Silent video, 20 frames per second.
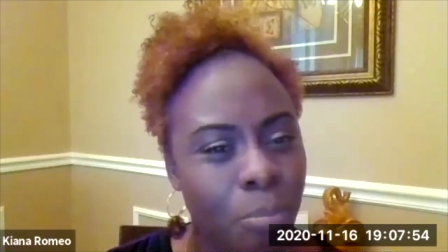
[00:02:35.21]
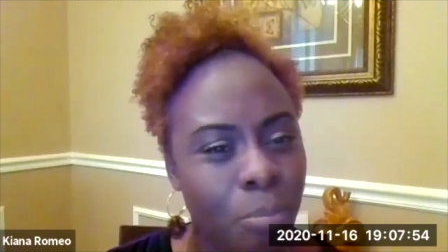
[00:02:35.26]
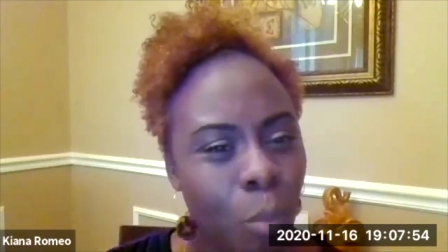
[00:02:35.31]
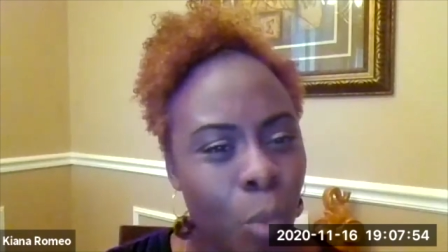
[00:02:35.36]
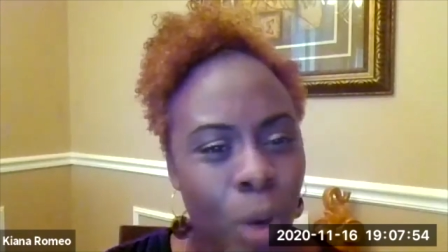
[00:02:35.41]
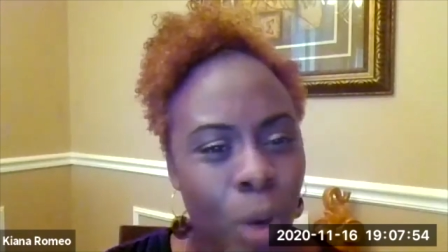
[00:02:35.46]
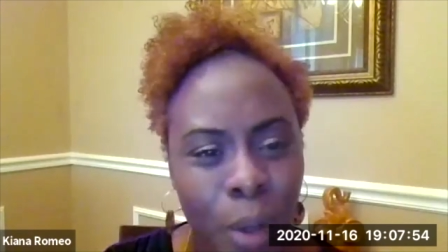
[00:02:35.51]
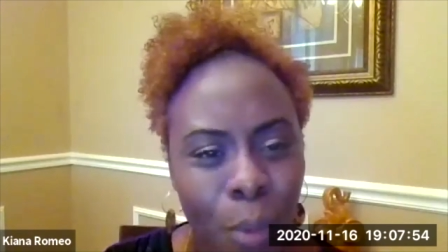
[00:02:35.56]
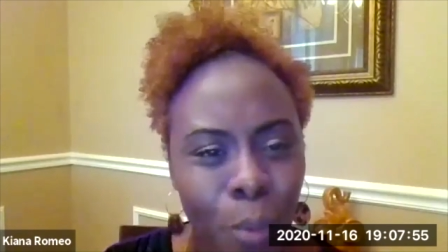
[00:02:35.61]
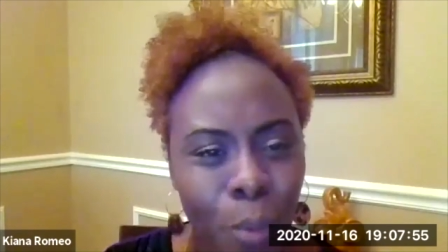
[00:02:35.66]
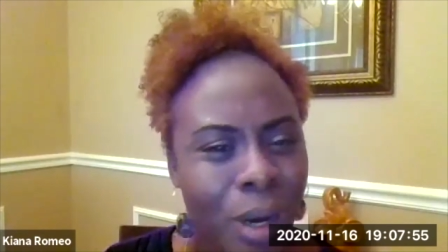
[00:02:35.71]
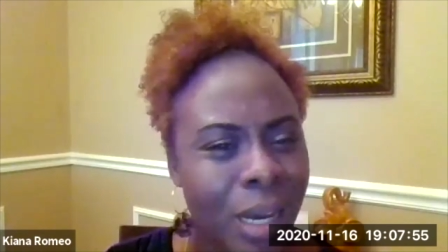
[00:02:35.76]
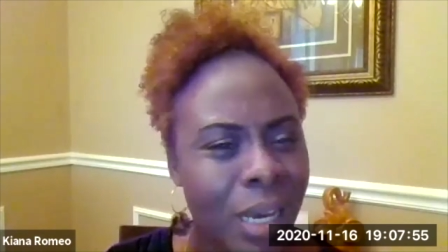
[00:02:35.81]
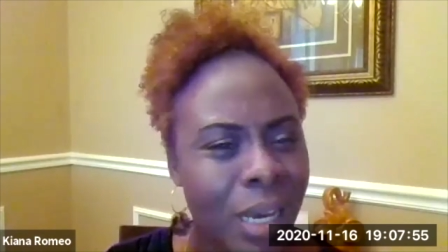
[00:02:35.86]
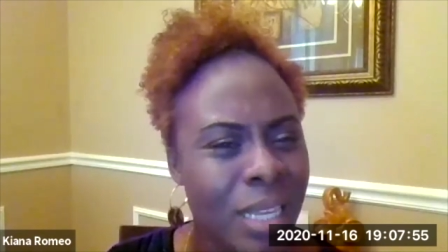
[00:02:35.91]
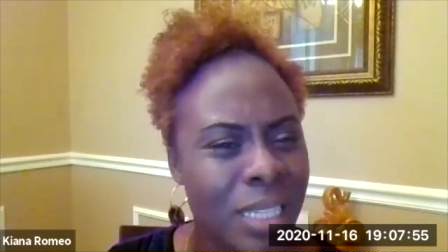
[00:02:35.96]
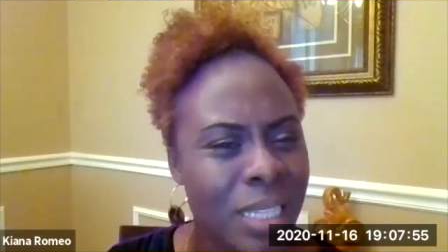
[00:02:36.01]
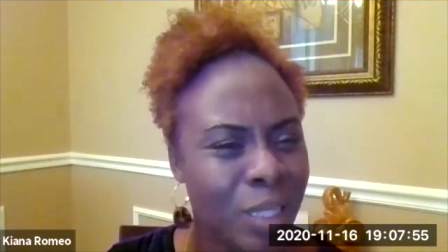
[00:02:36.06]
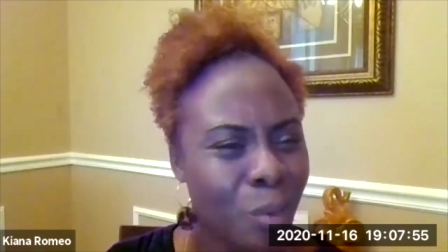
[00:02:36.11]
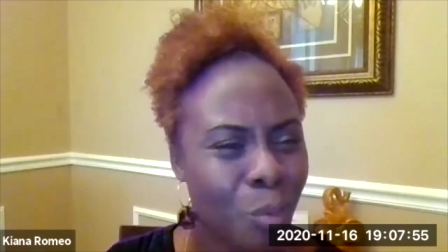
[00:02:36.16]
what it
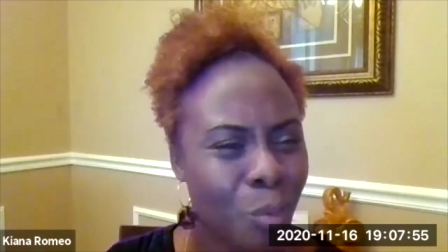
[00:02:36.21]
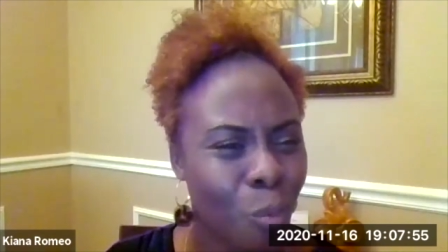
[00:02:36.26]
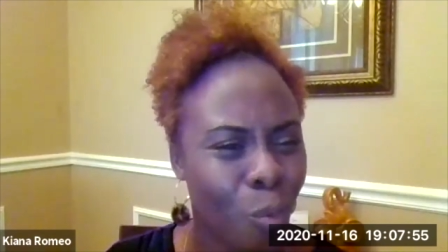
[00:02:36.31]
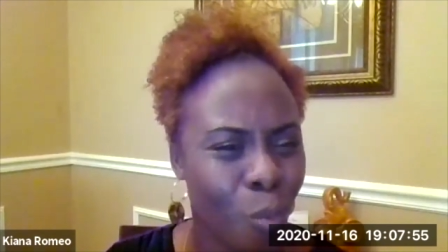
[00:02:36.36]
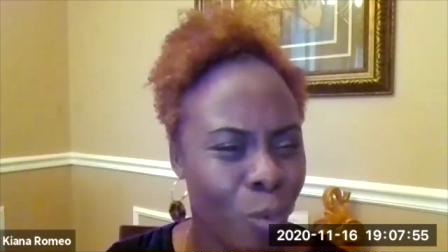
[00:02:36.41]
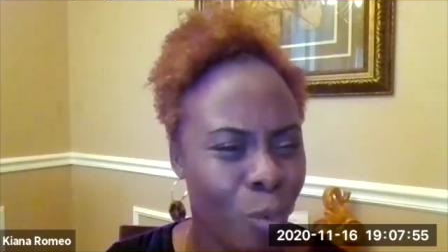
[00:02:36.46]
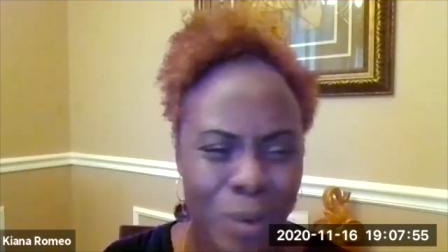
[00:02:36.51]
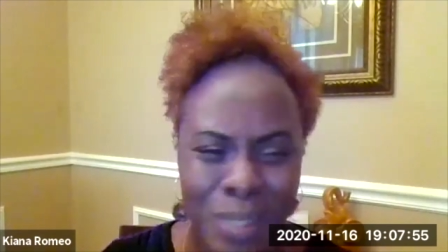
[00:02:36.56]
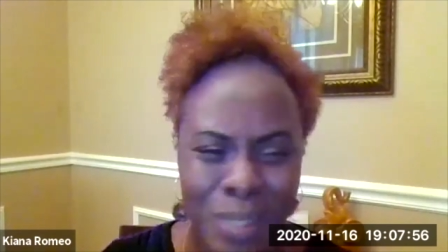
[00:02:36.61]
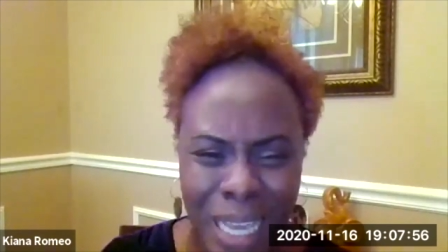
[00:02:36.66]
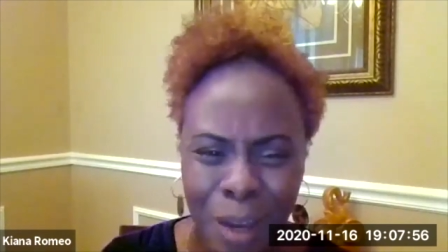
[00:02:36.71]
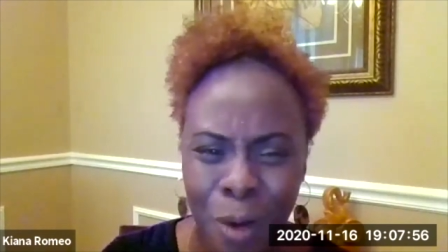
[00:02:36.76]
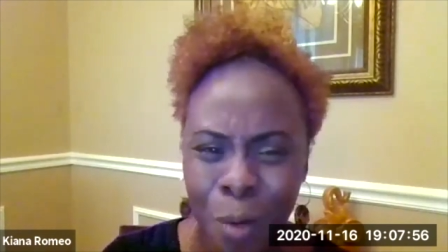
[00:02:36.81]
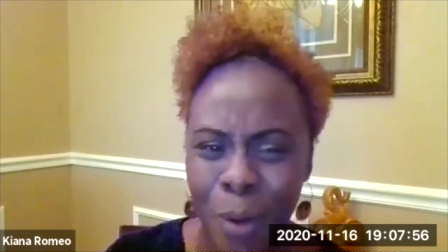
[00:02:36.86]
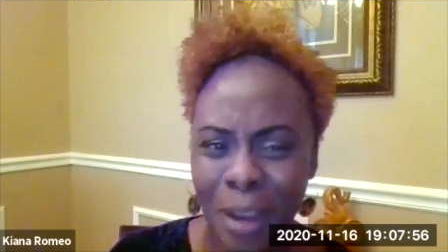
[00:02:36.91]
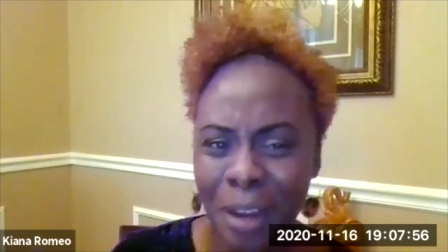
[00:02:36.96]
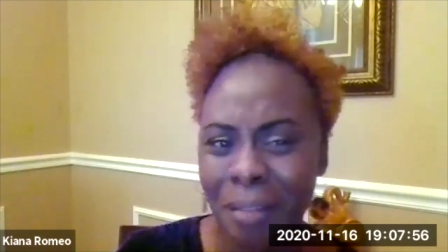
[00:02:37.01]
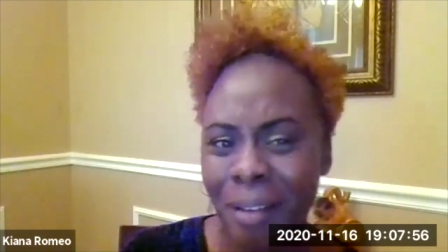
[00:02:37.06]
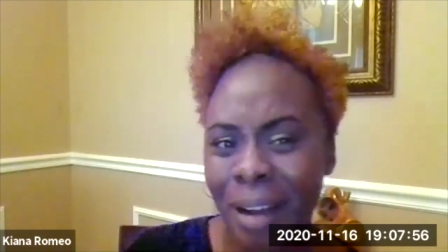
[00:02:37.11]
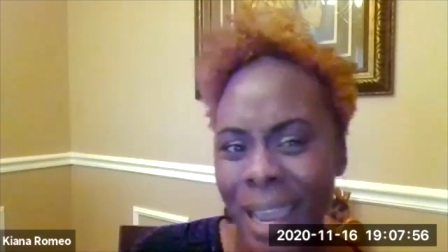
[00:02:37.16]
was and was I
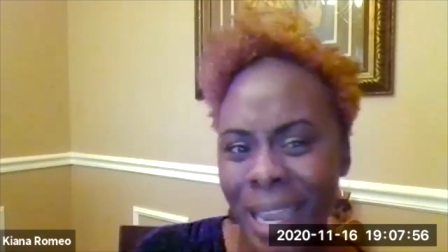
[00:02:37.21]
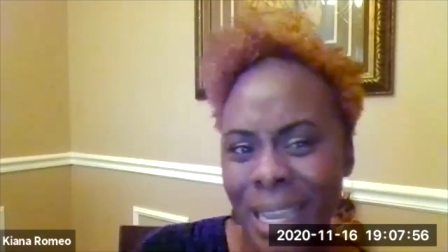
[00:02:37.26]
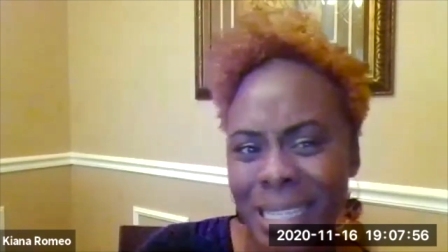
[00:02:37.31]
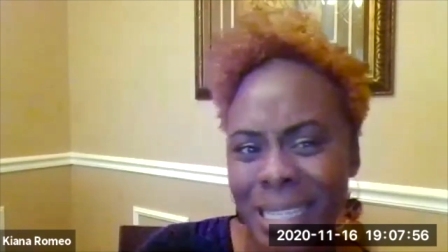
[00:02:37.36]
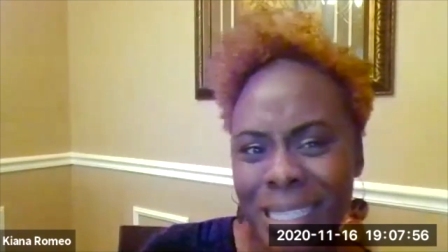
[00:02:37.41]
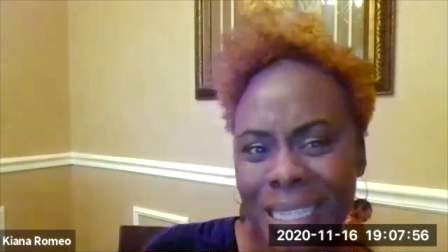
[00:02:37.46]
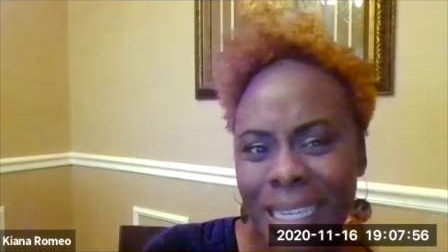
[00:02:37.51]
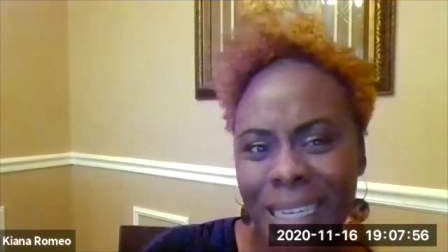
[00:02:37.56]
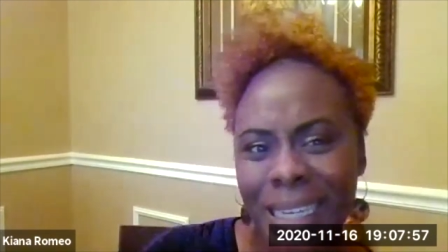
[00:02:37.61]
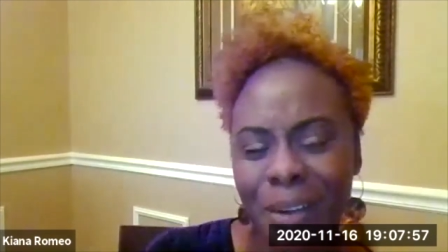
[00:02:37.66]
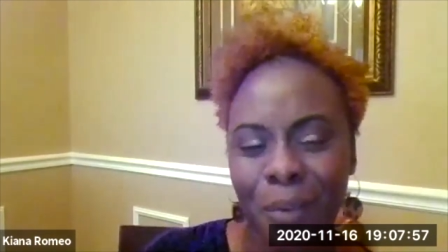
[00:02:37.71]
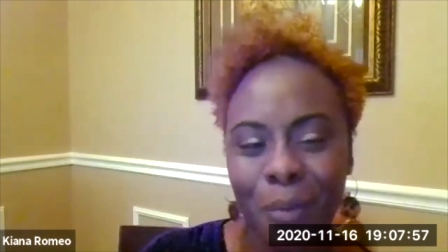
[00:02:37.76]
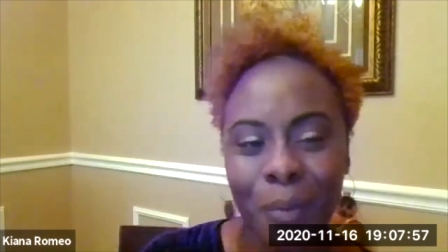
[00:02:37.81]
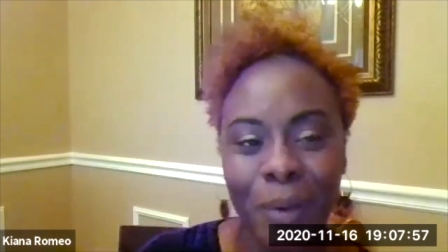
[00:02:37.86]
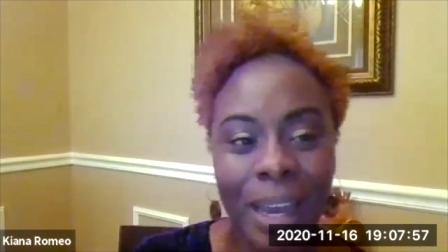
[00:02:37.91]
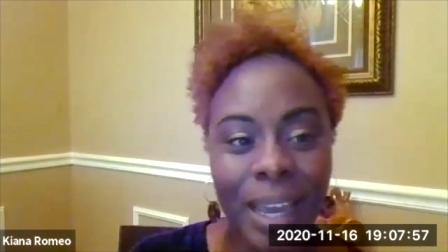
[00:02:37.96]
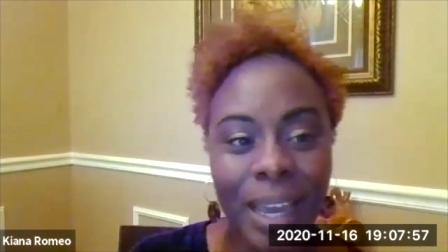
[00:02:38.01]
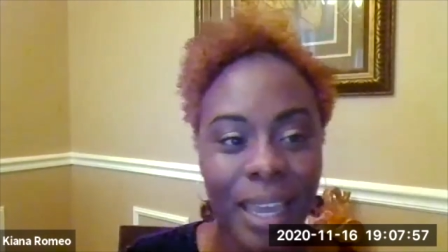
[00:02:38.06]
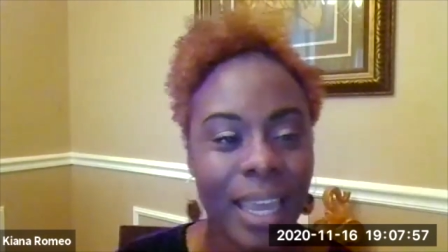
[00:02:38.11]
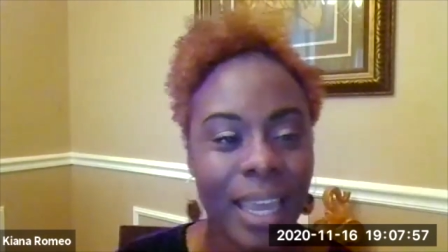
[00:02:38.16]
going crazy or
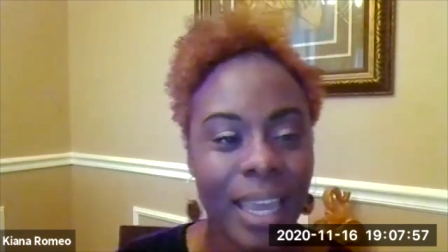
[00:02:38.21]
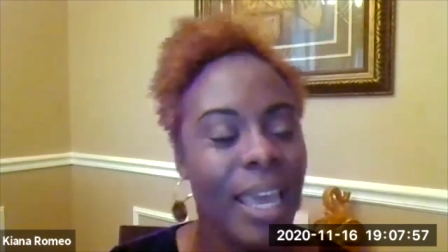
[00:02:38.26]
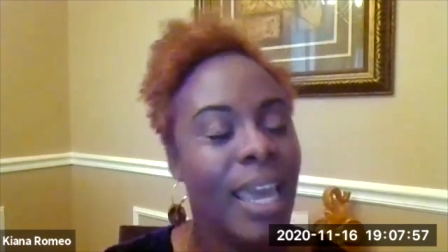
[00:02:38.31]
what.